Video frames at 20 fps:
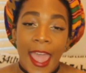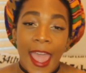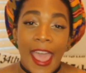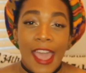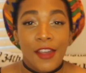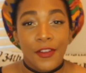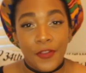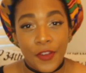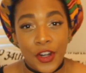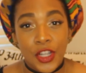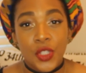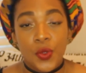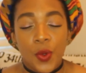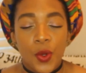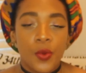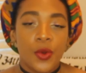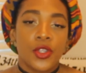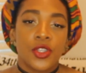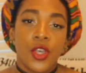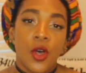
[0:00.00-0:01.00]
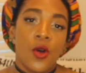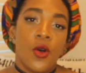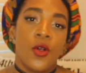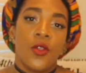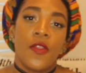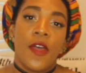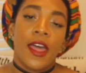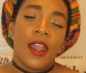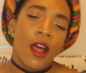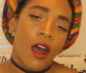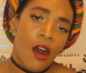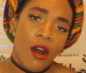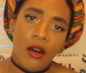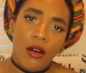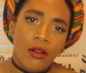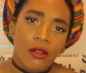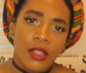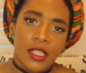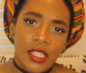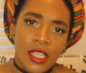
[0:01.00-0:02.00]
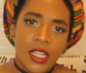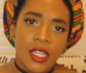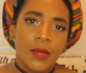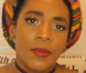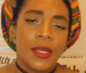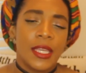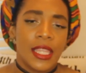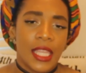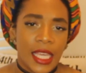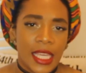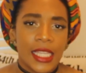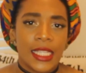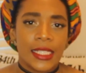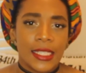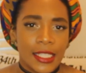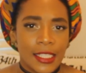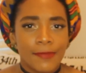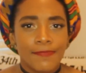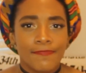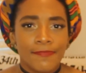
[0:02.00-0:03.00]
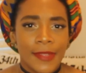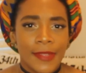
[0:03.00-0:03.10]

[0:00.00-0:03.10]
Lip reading: at first we were told that, oh, it's going to be the heat.